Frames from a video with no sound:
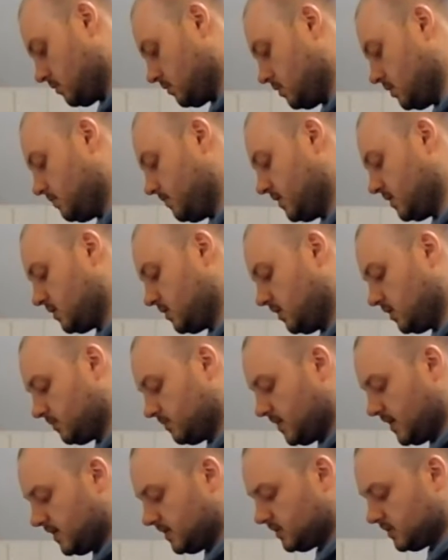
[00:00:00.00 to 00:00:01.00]
Oh my god,
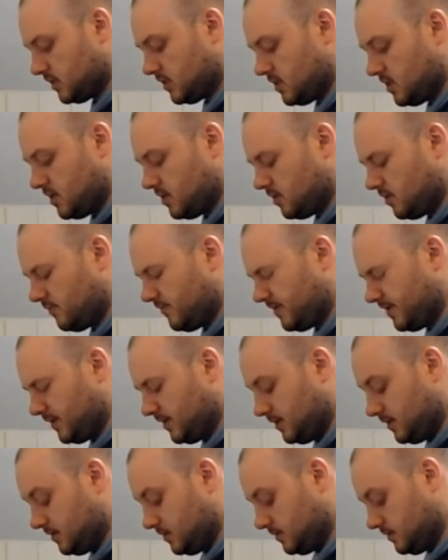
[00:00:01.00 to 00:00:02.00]
my hands are hurting
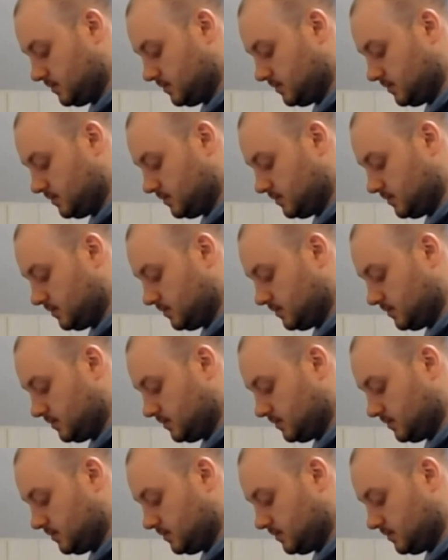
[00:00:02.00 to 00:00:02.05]
already.